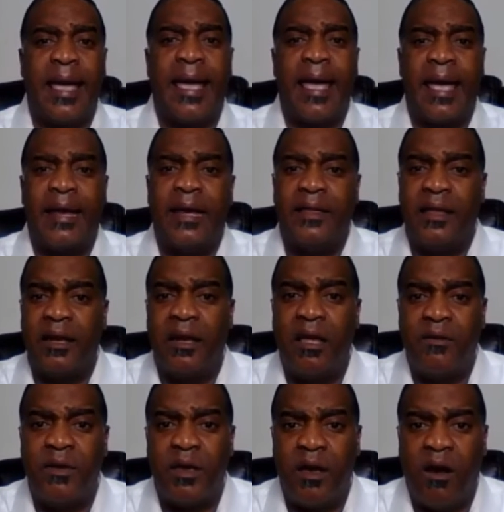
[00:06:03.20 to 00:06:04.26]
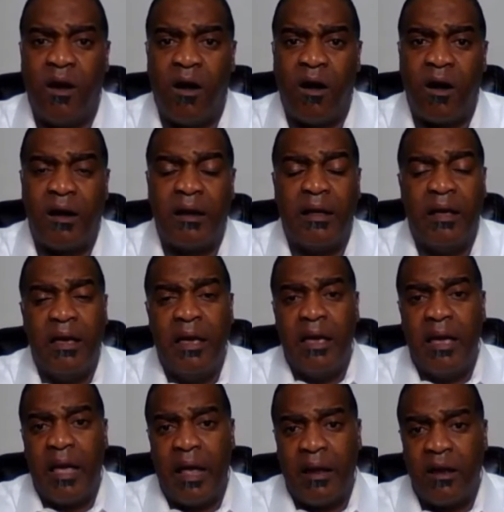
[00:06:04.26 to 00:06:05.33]
hand and the loving heart
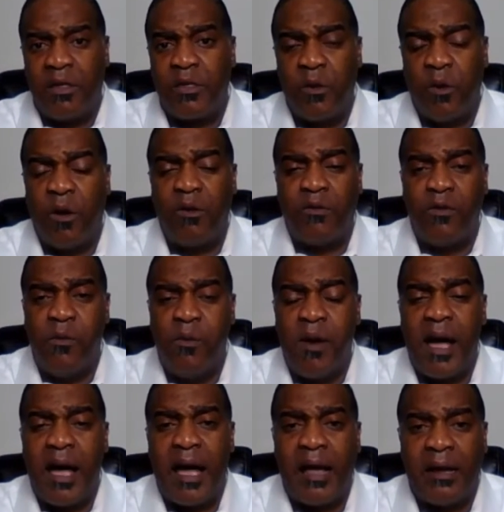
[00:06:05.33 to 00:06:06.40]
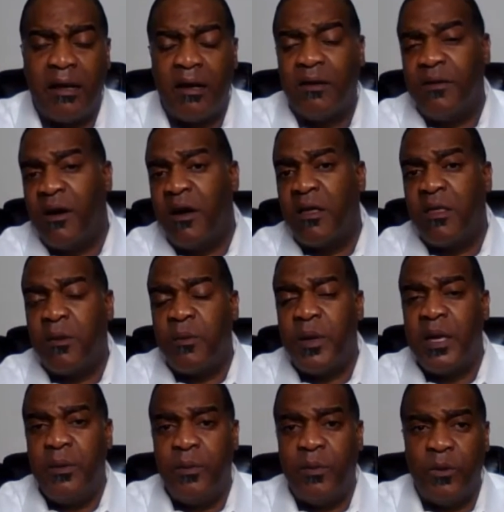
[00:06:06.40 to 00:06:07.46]
and the thoughtful mind of other
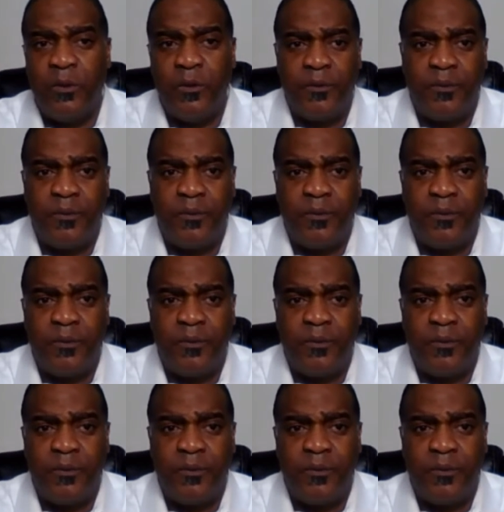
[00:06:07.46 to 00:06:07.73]
people.